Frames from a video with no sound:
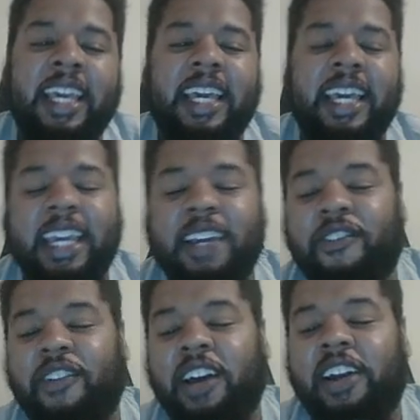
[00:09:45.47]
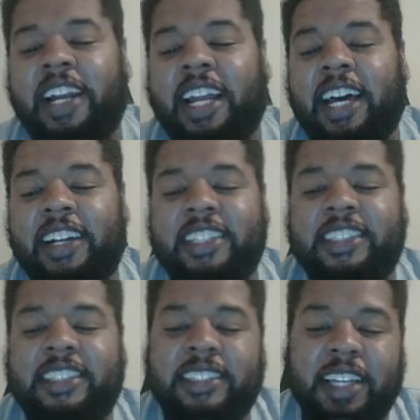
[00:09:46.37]
And rounding out at
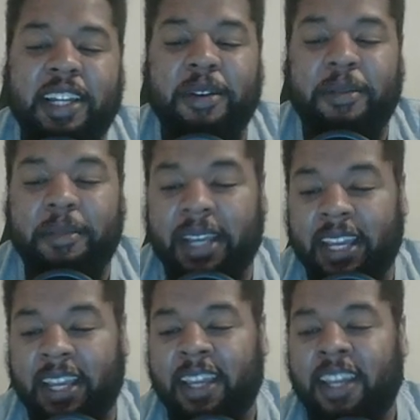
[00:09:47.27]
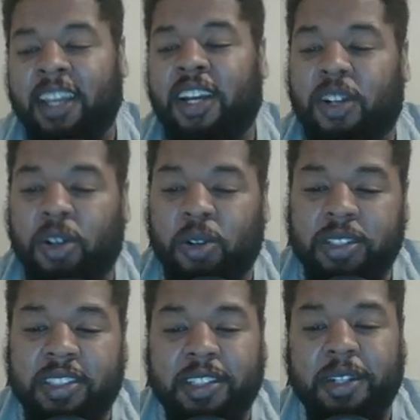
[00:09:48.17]
center, man, going
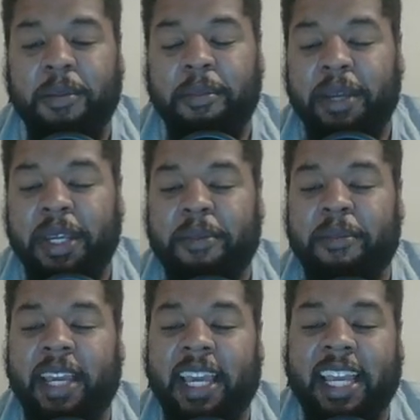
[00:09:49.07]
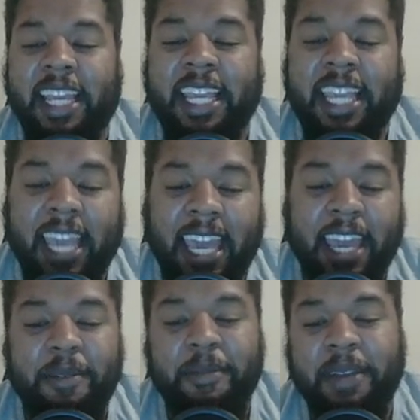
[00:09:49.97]
to the big man,
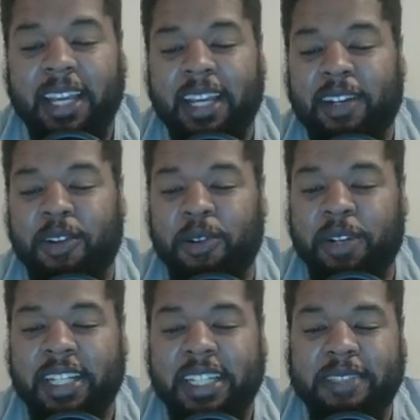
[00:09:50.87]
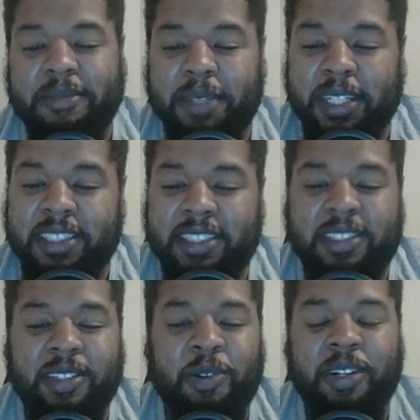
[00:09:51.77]
Cat, man, going against
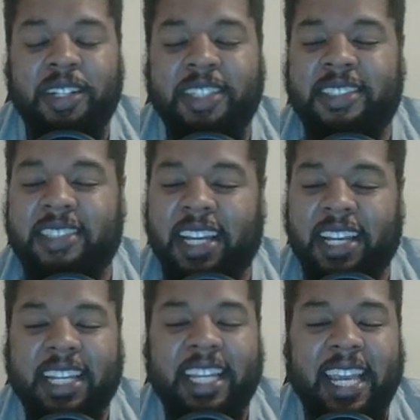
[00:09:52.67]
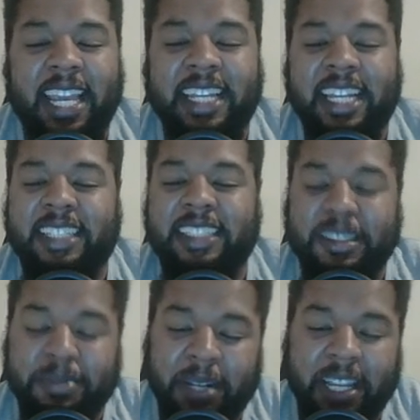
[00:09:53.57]
Minnesota, the same game they
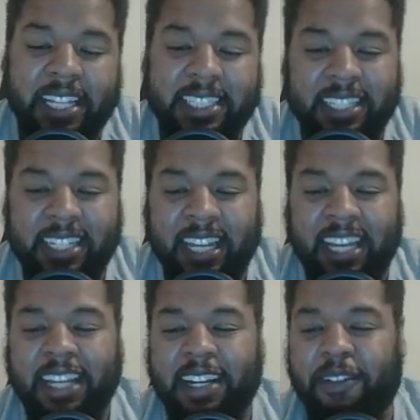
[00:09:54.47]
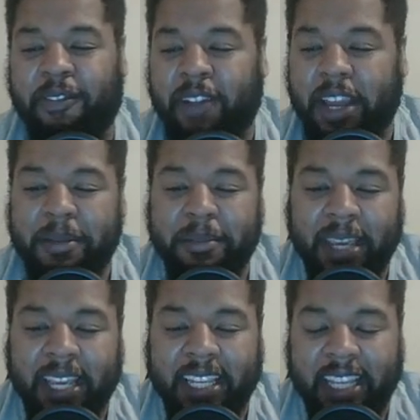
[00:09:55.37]
just played tonight. They right
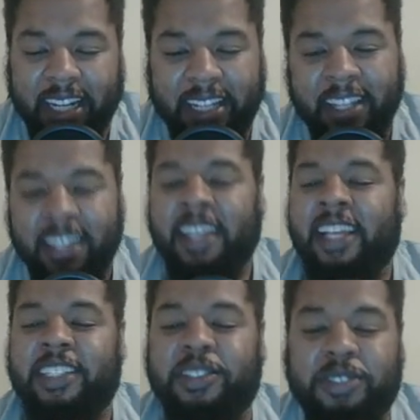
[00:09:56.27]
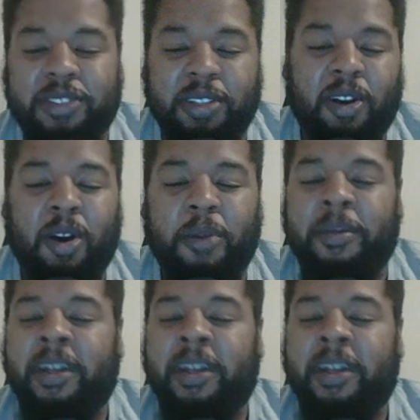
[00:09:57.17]
back at it. You saw him